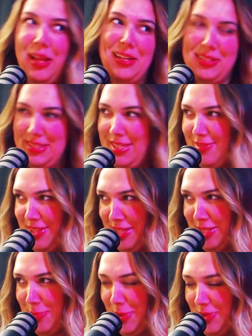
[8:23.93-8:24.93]
And it's Stevie
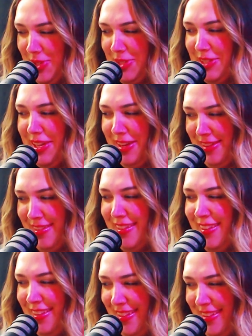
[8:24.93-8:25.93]
Nicks' birthday today. Oh,
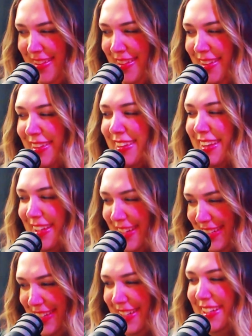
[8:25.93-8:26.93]
oh,
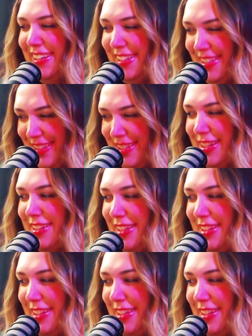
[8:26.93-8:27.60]
oh.